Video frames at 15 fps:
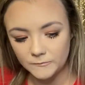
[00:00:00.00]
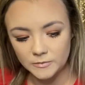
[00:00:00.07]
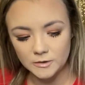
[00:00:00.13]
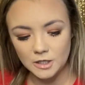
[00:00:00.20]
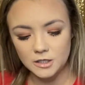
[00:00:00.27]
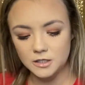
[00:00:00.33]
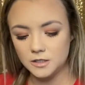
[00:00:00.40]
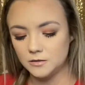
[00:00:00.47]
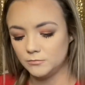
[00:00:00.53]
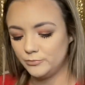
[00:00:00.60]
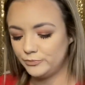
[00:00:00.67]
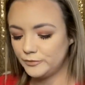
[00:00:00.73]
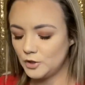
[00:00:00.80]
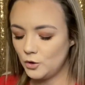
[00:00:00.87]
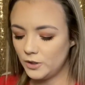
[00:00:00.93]

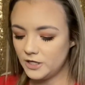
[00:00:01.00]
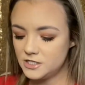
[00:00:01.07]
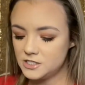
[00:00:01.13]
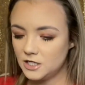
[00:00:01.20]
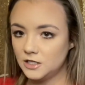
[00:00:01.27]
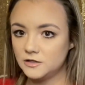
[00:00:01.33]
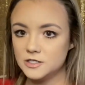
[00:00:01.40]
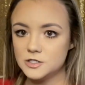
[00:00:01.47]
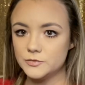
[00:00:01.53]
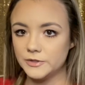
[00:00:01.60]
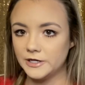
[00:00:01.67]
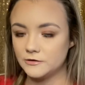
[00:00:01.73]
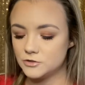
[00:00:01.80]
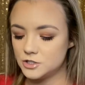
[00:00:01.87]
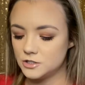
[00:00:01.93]
Well, I guess I had this one
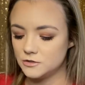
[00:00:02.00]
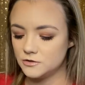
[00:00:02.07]
out too.